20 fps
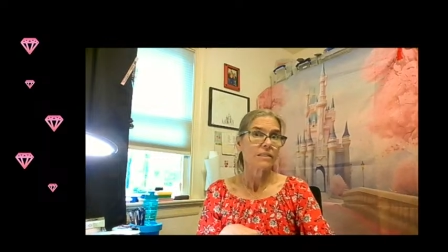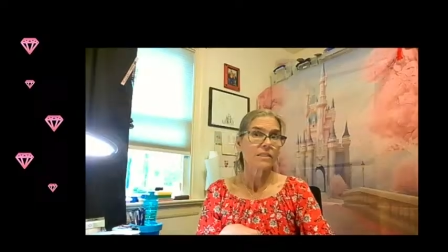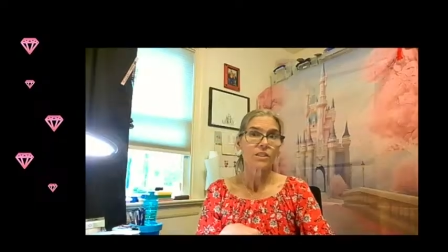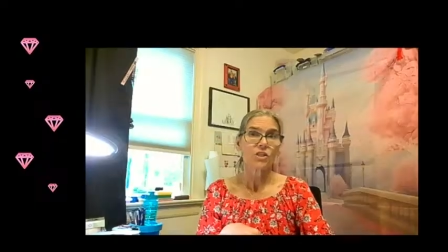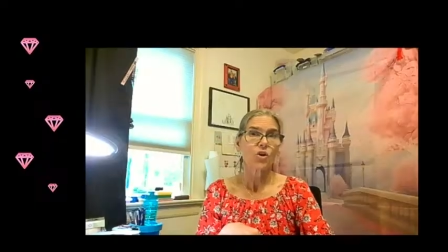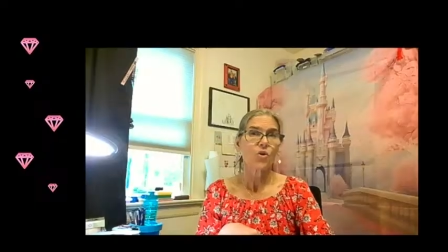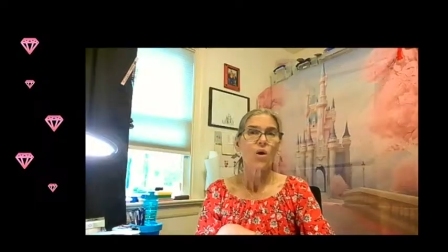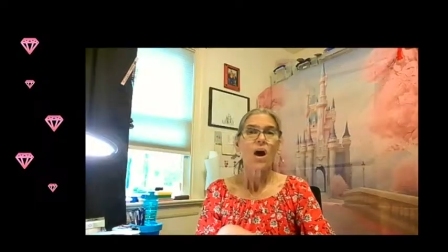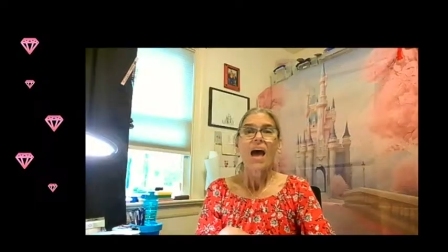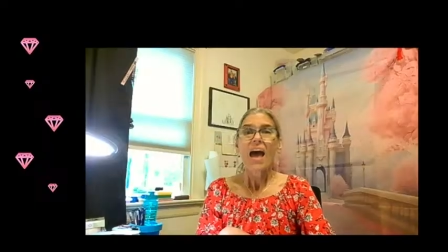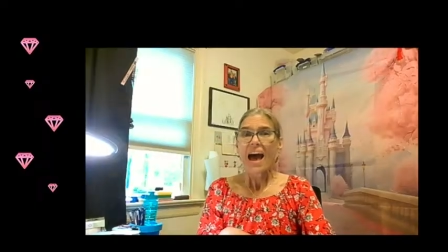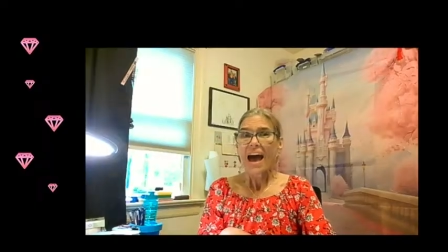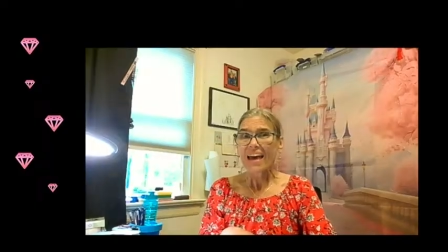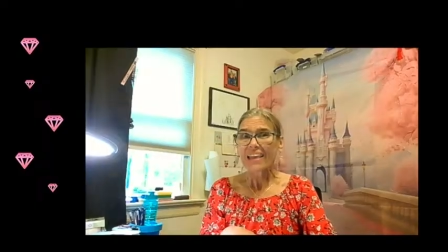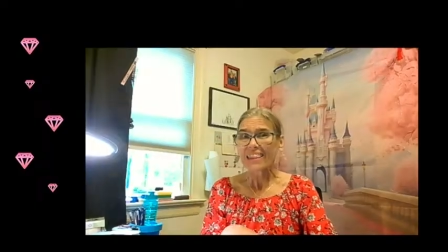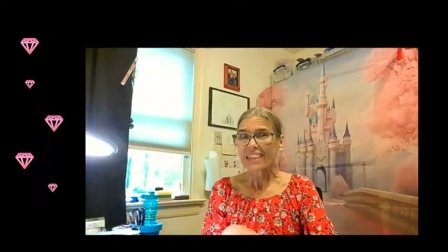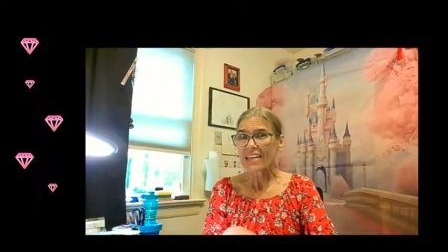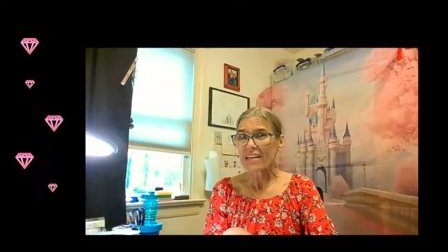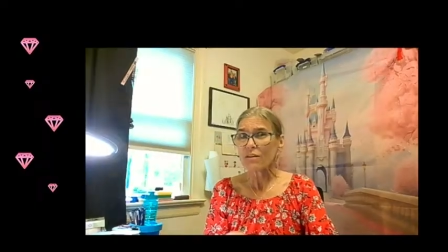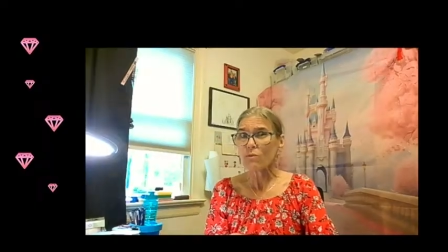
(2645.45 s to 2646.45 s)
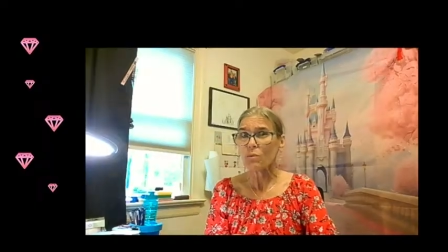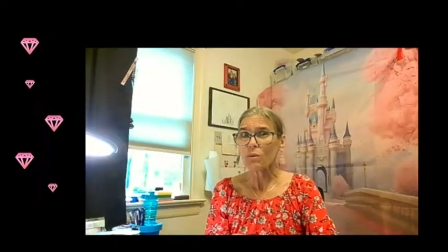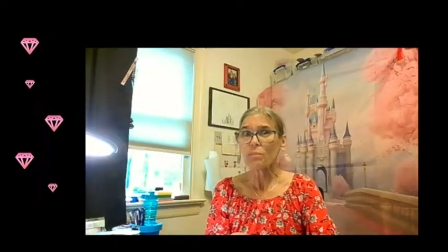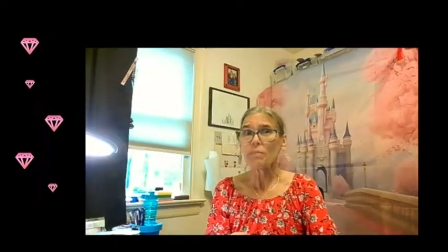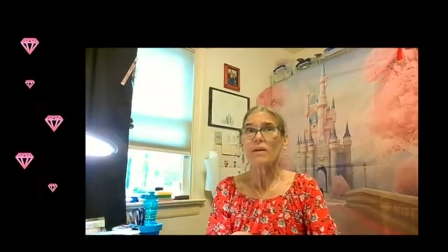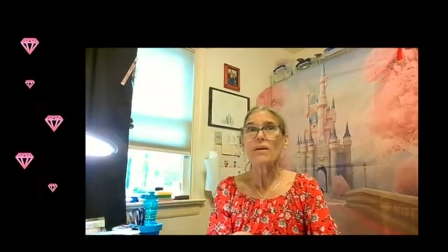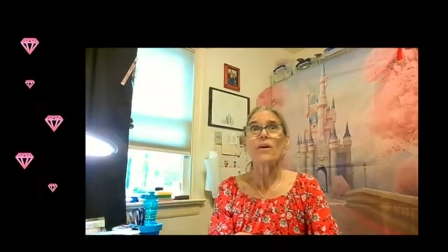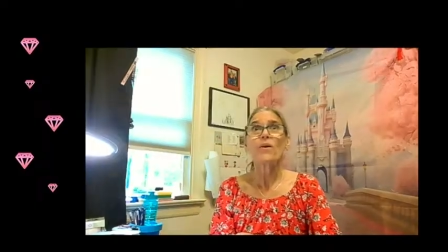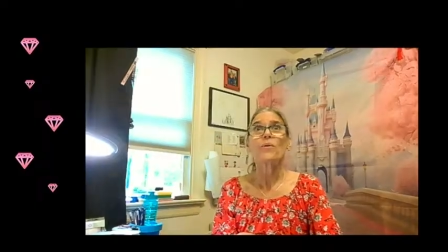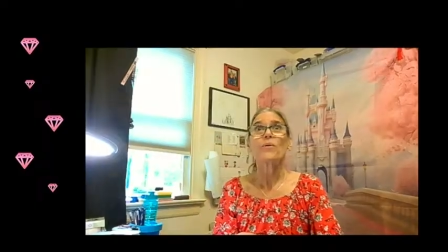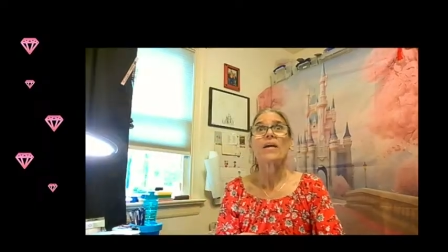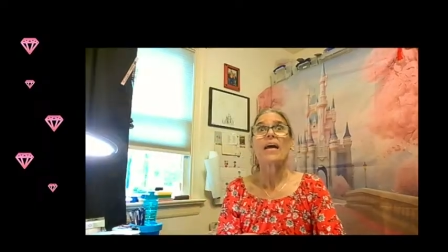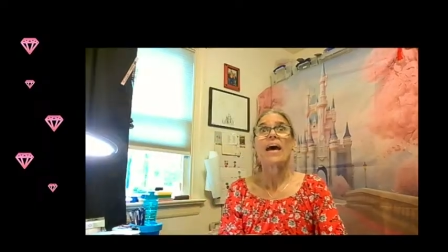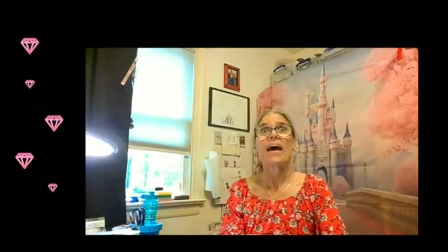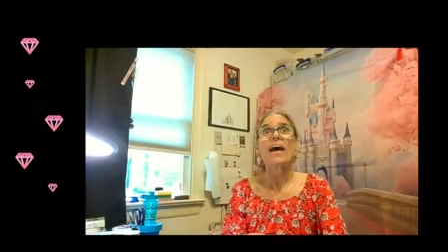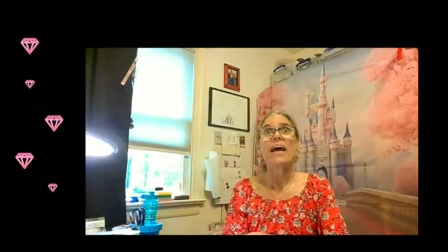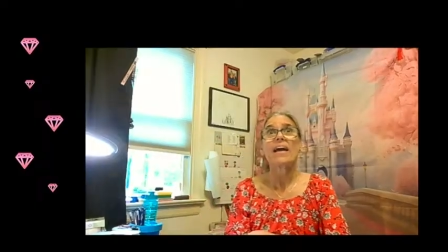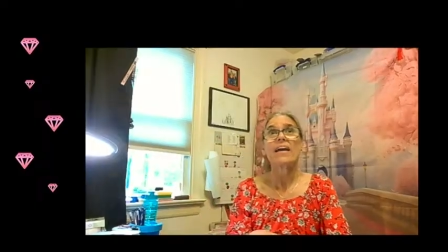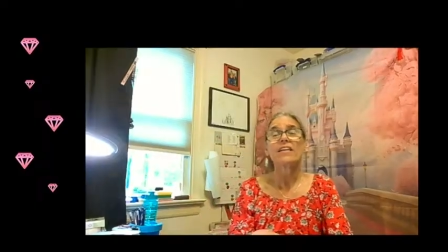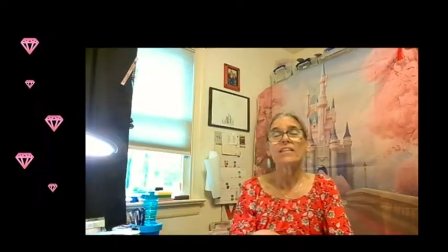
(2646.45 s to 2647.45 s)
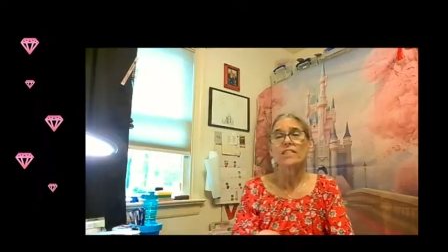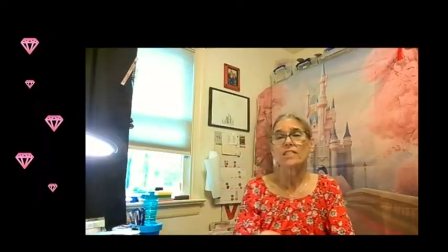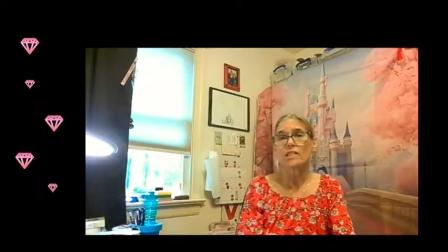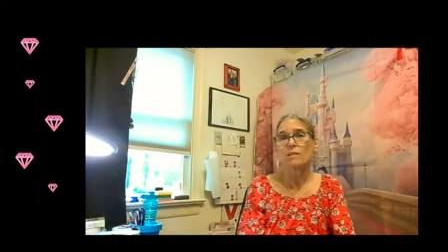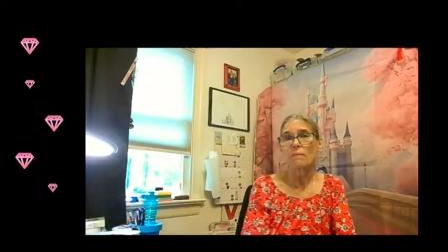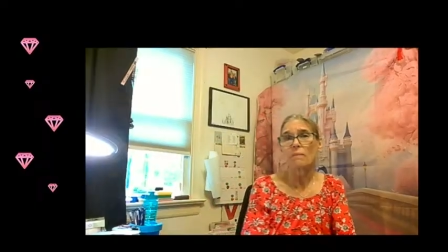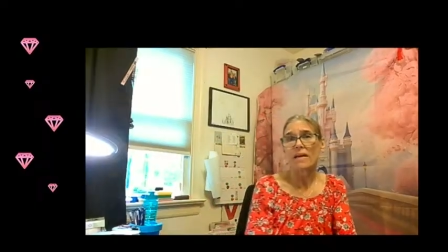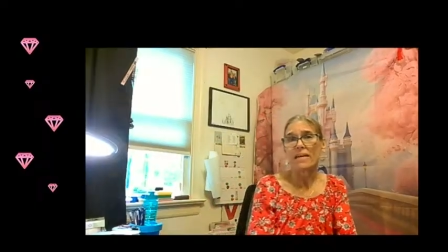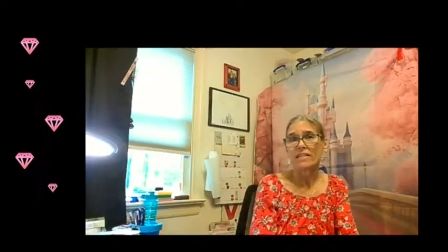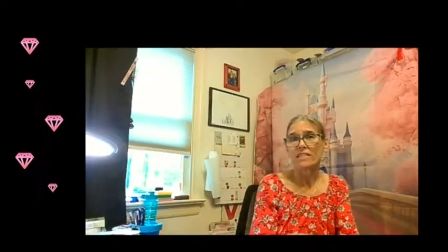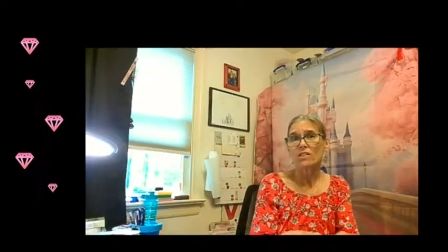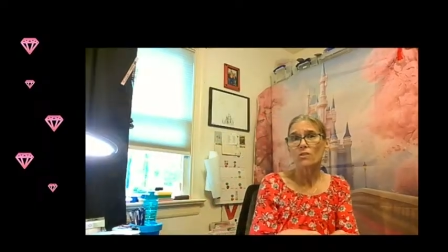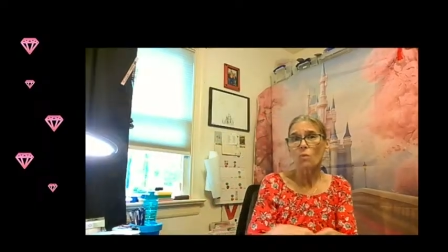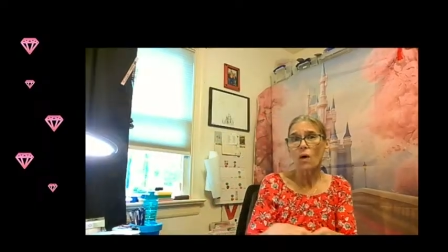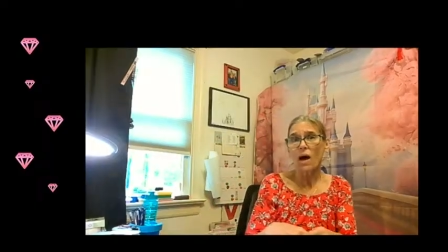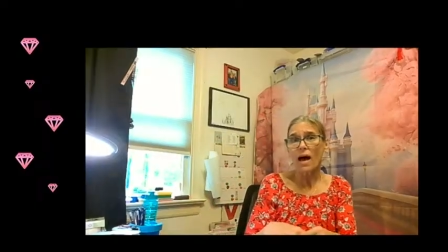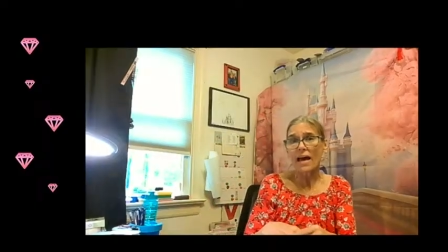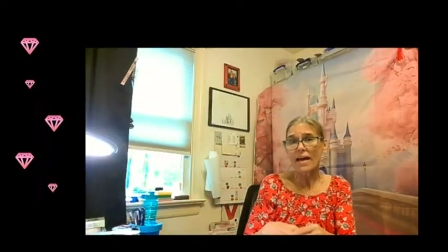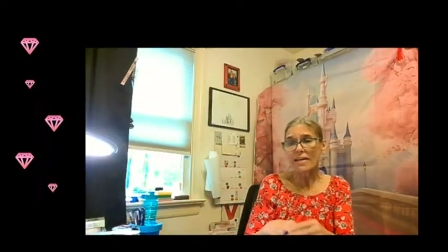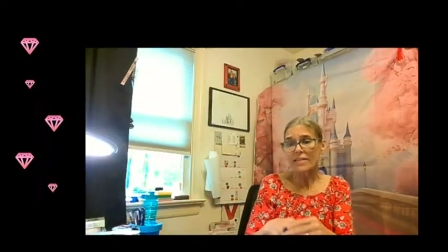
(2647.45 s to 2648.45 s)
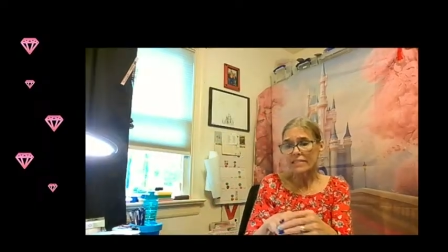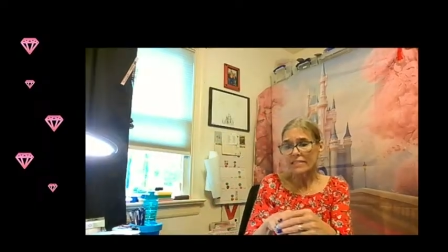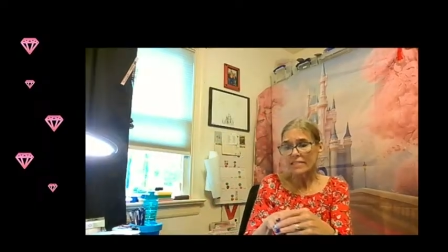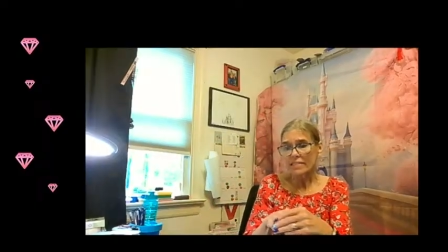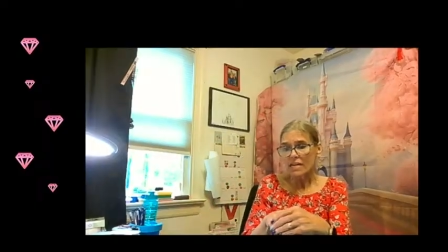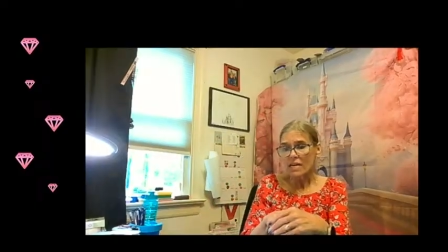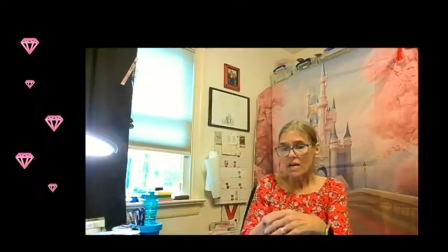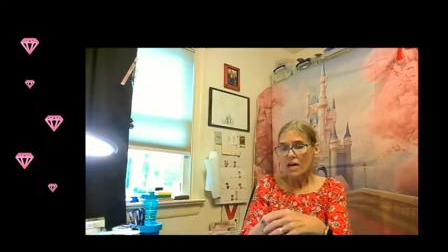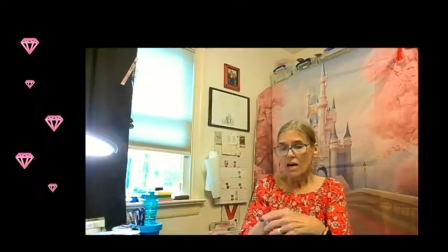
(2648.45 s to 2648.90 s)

So I think we'll be okay space-wise.